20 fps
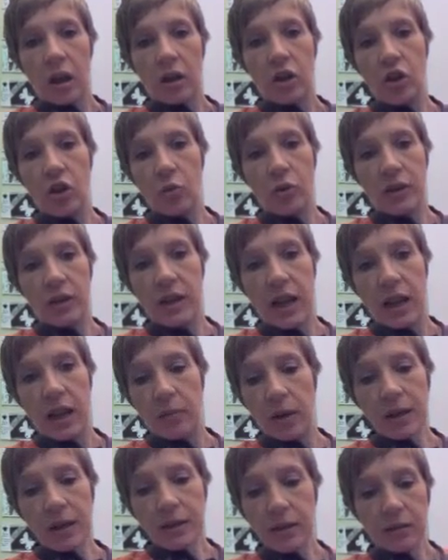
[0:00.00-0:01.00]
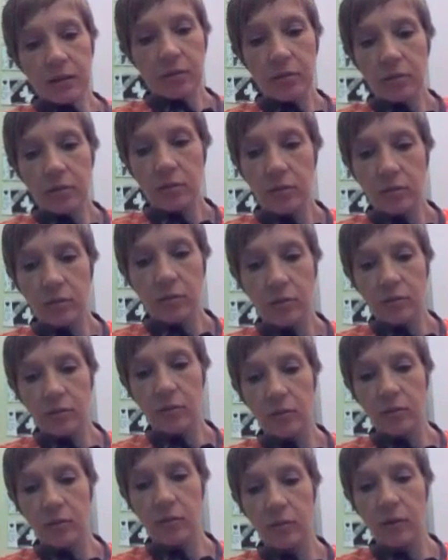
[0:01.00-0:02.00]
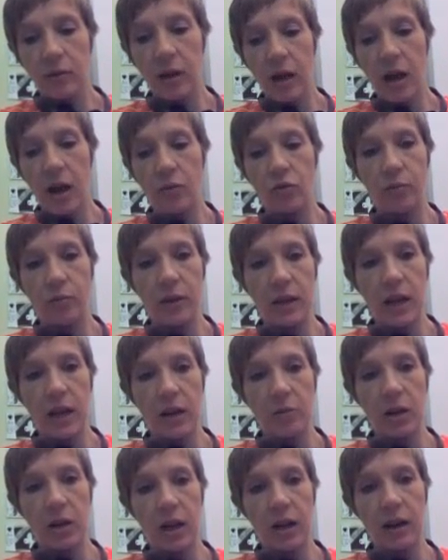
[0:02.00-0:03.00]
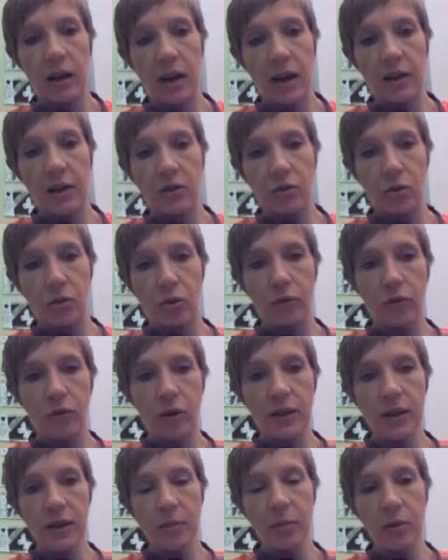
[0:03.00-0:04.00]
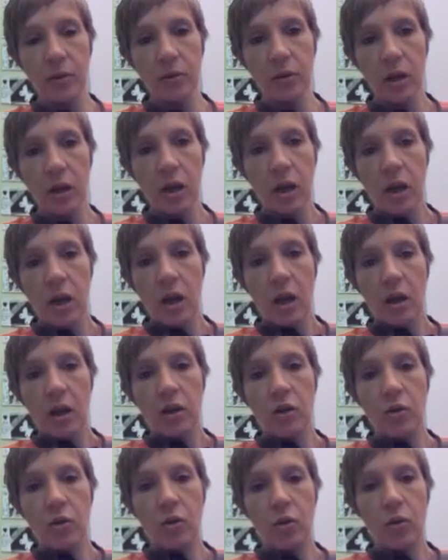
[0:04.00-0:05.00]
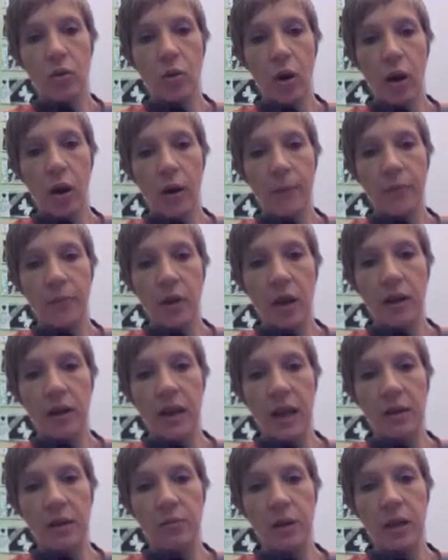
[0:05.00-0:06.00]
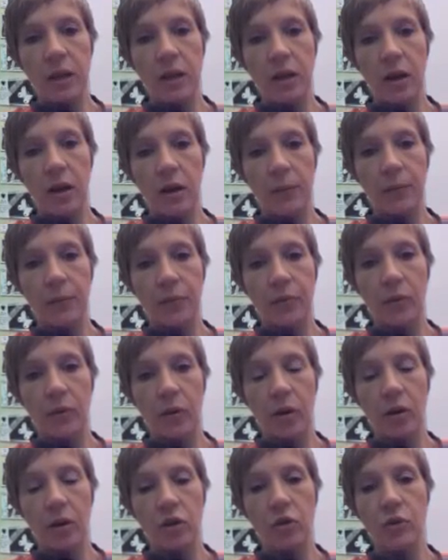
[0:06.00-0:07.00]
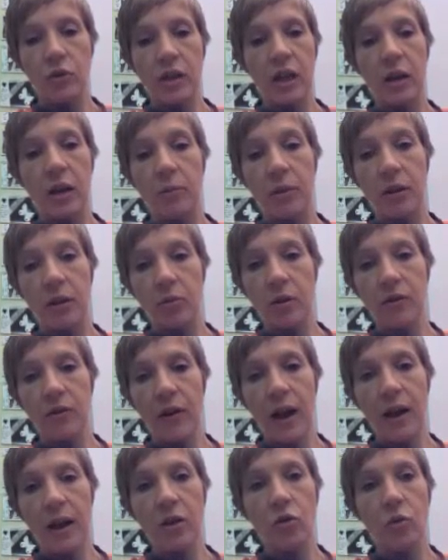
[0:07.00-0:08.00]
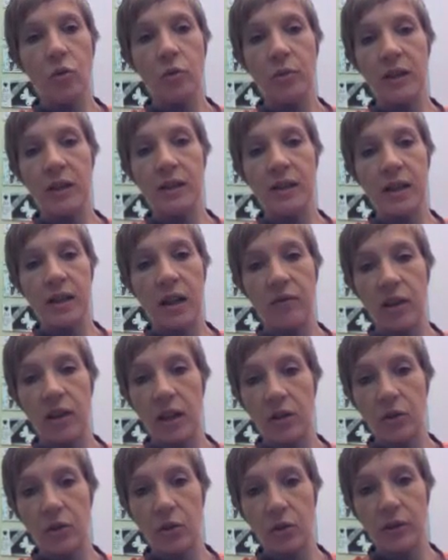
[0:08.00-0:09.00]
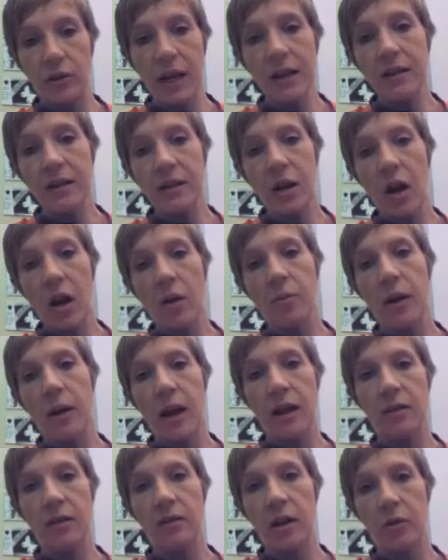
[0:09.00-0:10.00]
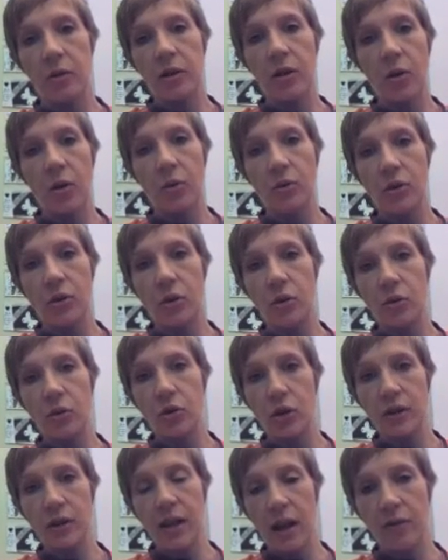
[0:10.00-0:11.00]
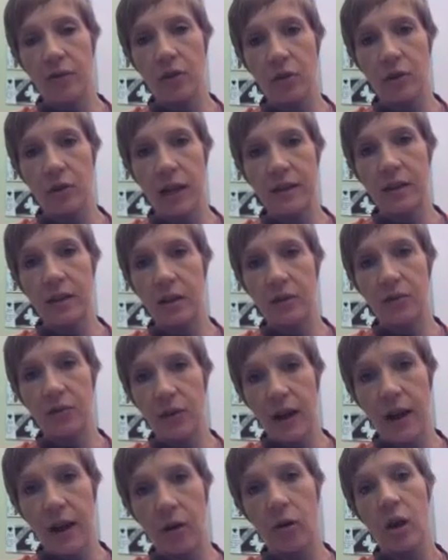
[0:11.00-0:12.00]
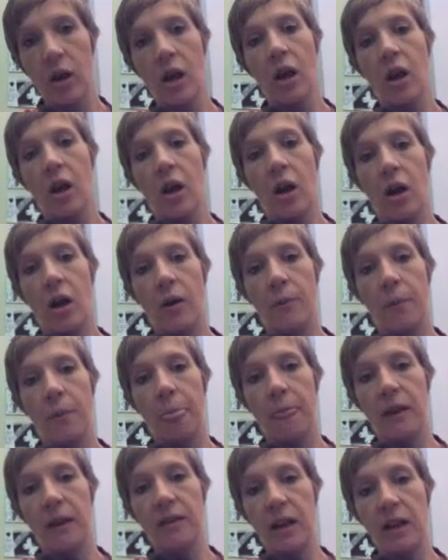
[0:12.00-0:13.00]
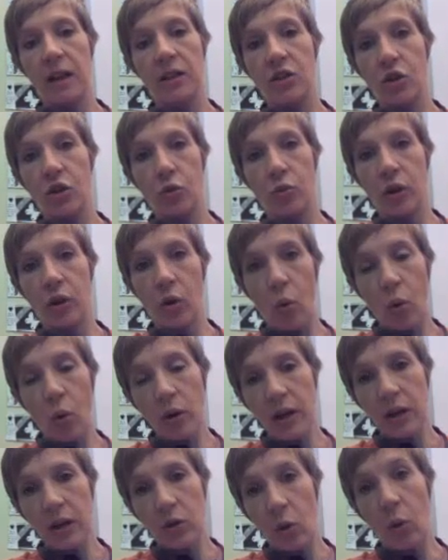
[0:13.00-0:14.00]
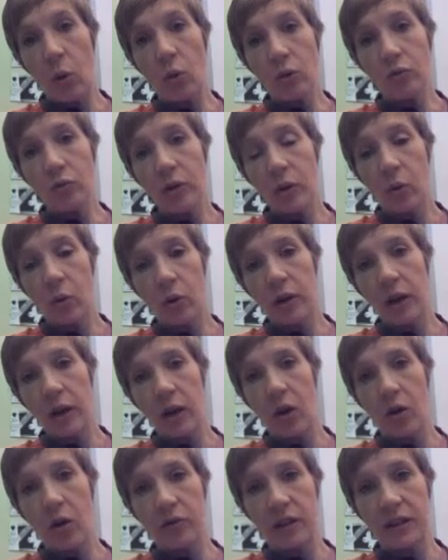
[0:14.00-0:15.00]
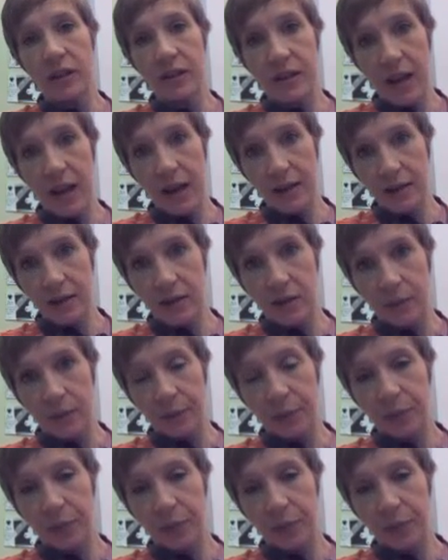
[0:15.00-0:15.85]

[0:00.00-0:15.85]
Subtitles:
You would name it. I would be naming it Lecture, for example. You can be using an MP3 file. You would be saving it to your desktop, and there it goes. You just have an Audacity file. that is, you're recording your own recording of this text.